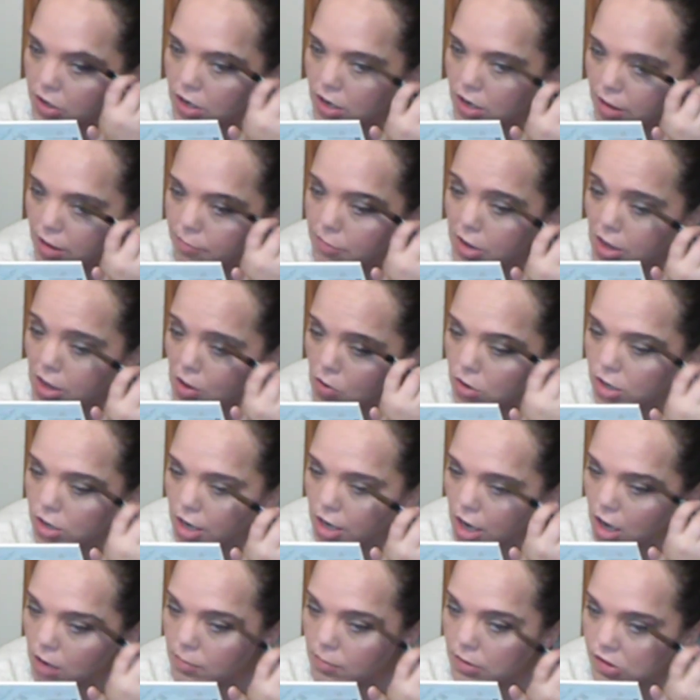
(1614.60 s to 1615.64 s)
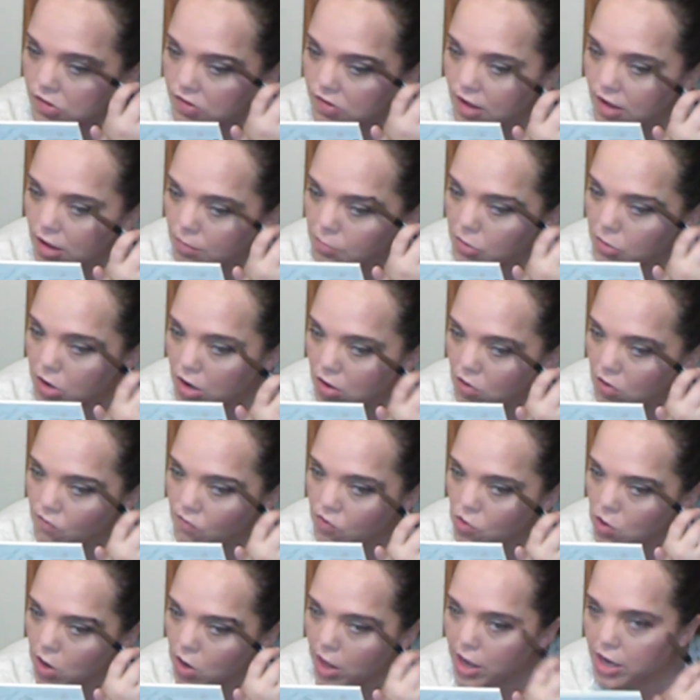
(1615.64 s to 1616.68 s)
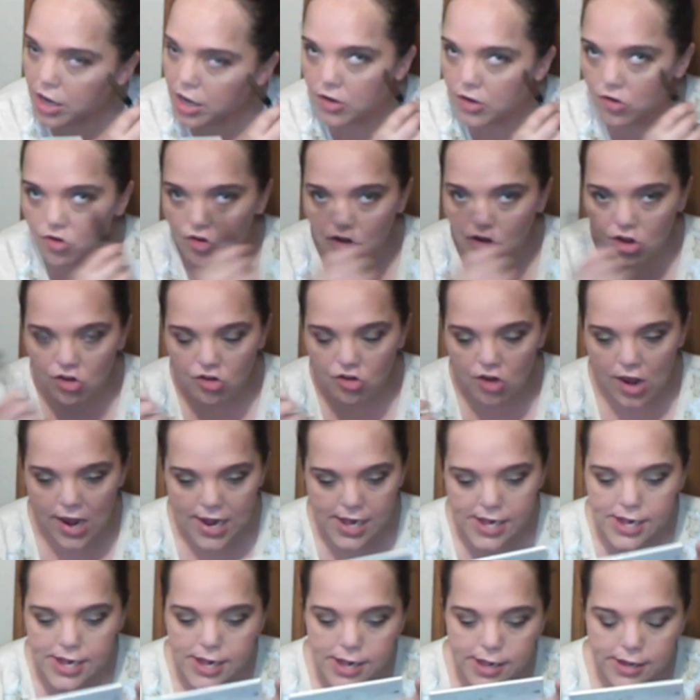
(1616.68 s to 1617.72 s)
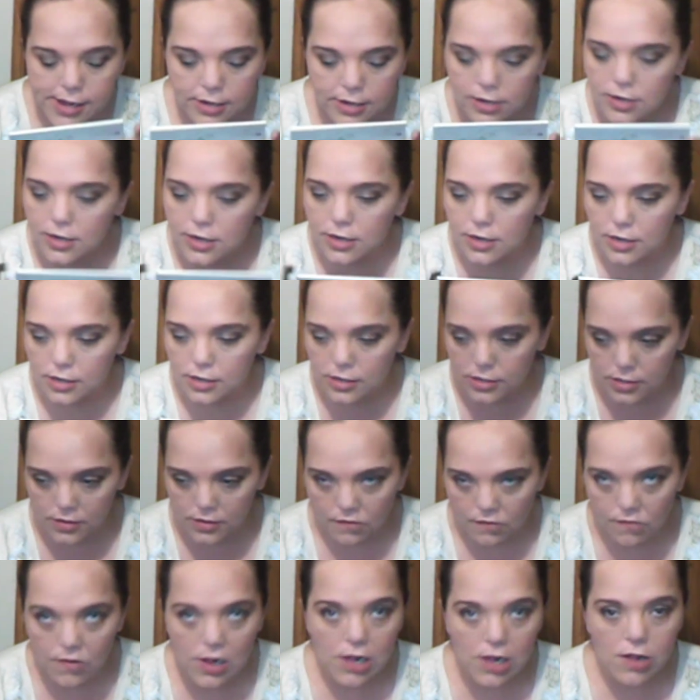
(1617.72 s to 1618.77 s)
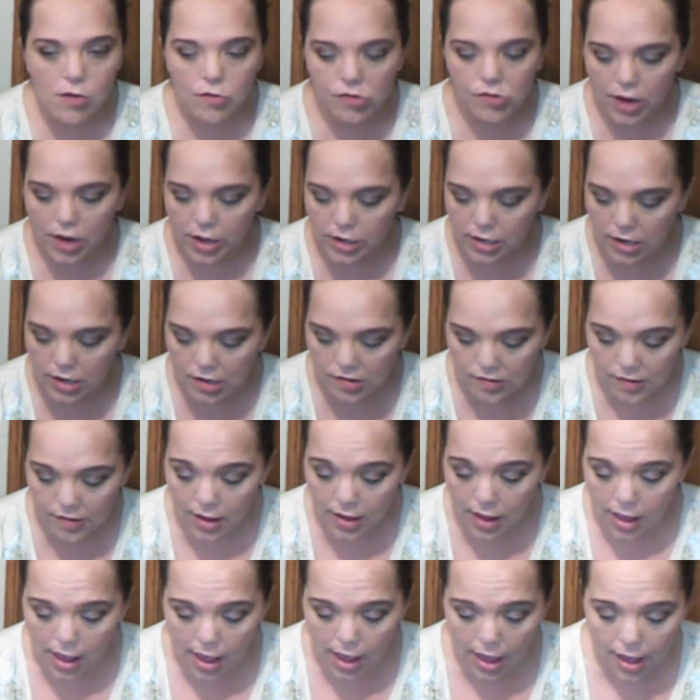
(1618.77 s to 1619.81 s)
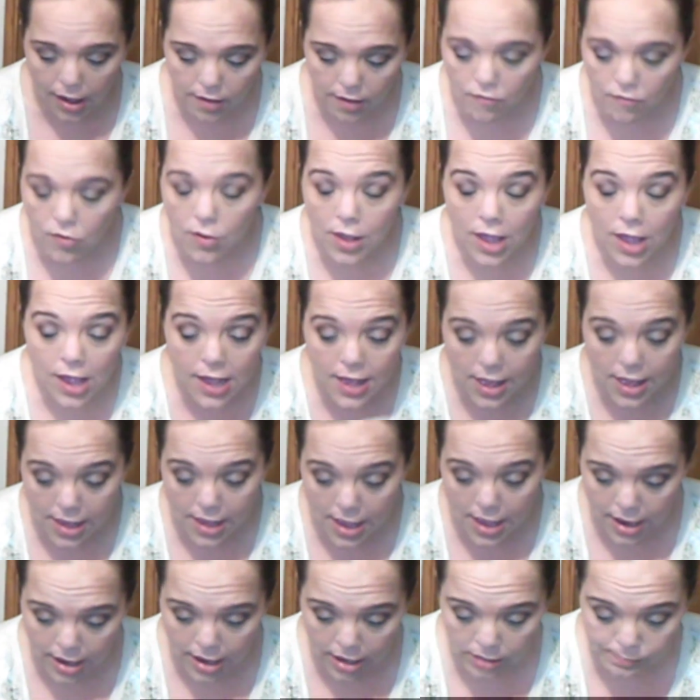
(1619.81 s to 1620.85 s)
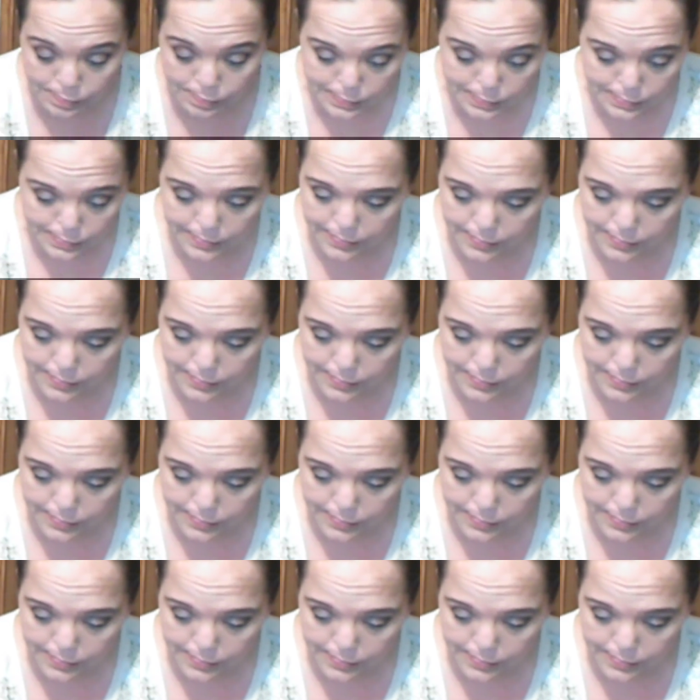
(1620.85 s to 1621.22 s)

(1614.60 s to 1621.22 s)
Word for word: But let me know in the comments down below if you like chit-chatty videos like this. And if you need any